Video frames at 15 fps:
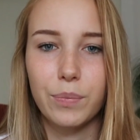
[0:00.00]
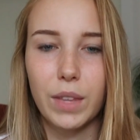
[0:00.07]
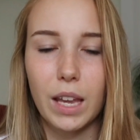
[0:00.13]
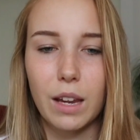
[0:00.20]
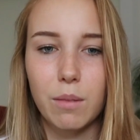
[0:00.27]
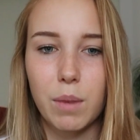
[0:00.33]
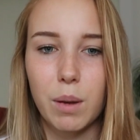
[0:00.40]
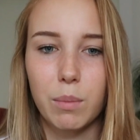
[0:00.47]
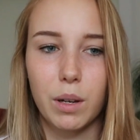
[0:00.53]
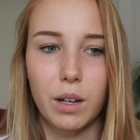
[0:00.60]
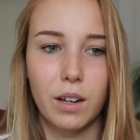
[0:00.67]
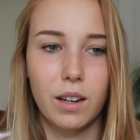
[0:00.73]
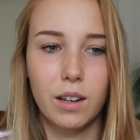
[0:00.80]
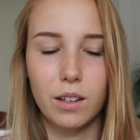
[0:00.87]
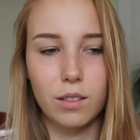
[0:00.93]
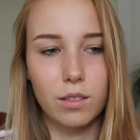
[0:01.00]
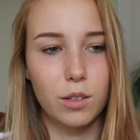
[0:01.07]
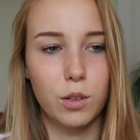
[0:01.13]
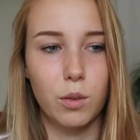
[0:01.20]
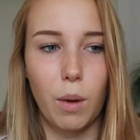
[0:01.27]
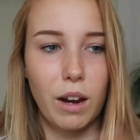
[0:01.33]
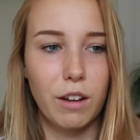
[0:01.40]
I remember
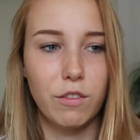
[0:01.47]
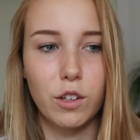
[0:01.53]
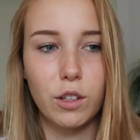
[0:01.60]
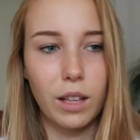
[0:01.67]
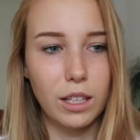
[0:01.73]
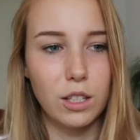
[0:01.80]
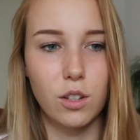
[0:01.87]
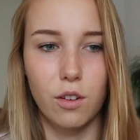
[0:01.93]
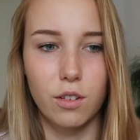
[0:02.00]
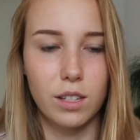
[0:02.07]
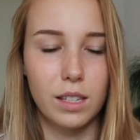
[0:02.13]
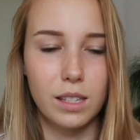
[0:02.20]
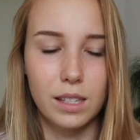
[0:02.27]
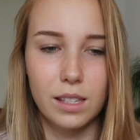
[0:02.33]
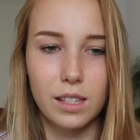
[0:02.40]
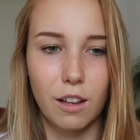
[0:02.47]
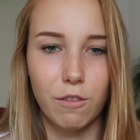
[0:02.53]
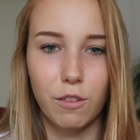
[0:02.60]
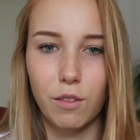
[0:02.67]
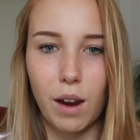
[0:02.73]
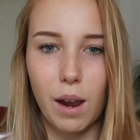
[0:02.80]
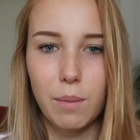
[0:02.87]
quite a few like doctors and
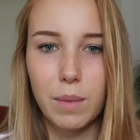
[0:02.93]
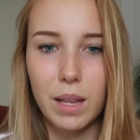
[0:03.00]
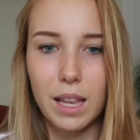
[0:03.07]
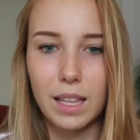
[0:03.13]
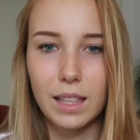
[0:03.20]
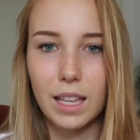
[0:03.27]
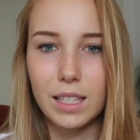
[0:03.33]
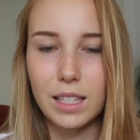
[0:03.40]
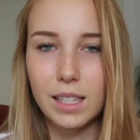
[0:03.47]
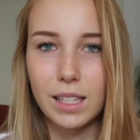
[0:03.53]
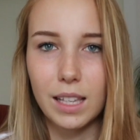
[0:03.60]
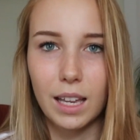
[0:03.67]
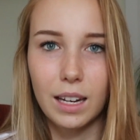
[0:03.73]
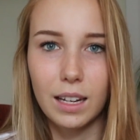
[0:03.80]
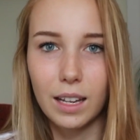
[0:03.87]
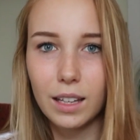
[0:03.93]
stuff around me, and they just said,